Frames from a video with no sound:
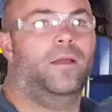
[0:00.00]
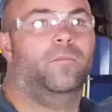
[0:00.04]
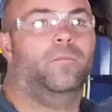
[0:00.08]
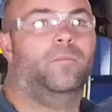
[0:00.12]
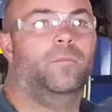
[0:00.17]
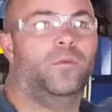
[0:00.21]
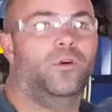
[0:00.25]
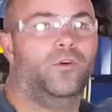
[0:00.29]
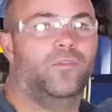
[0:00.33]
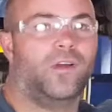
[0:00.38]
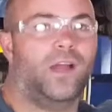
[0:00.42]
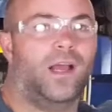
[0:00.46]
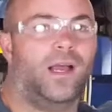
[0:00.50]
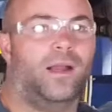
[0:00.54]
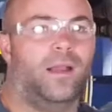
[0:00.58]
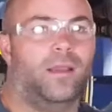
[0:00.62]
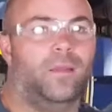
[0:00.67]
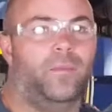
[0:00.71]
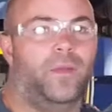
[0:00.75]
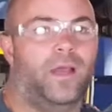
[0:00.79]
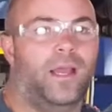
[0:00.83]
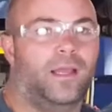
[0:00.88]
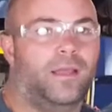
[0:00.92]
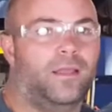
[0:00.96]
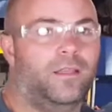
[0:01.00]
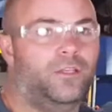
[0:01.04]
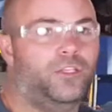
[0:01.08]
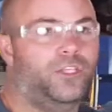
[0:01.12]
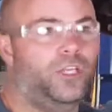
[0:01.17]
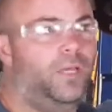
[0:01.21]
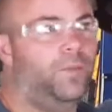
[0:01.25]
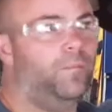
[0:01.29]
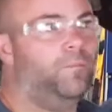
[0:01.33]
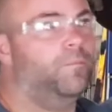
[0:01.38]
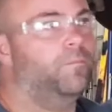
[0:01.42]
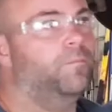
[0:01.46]
moving on to the back of the
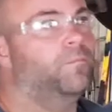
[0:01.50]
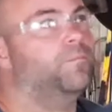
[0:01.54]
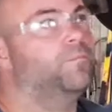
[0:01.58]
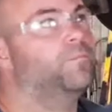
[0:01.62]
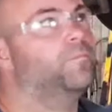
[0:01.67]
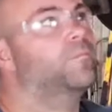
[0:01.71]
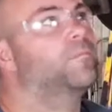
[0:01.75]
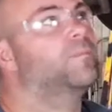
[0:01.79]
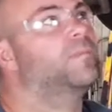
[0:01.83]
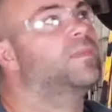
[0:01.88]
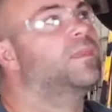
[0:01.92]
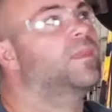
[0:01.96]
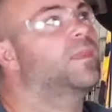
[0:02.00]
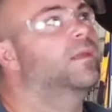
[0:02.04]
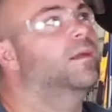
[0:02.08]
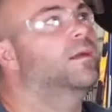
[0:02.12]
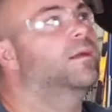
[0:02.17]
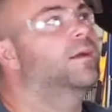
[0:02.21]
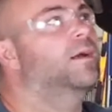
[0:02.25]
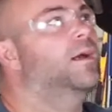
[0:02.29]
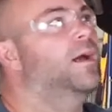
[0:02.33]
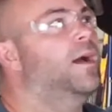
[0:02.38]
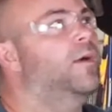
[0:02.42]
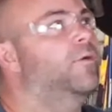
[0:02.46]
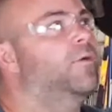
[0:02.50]
Jeep. Uh,